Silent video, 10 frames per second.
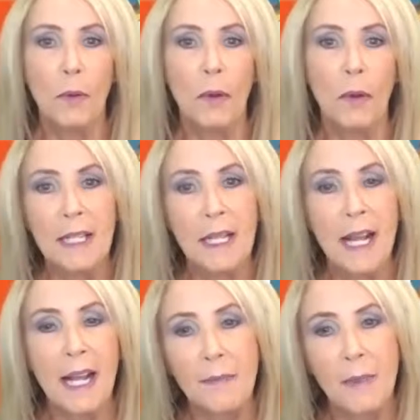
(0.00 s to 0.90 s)
Well,
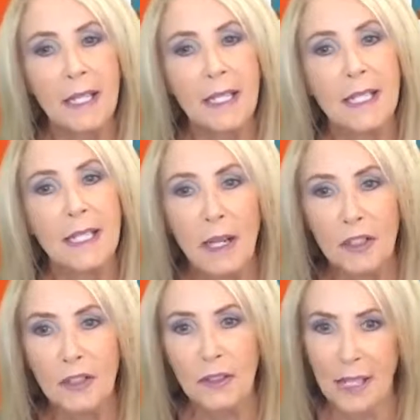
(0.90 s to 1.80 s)
today, my
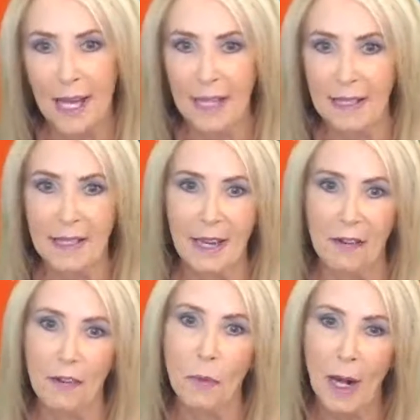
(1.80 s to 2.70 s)
special guest,
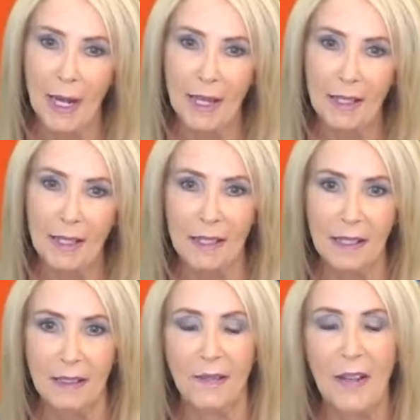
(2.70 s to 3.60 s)
Sarah Weiss,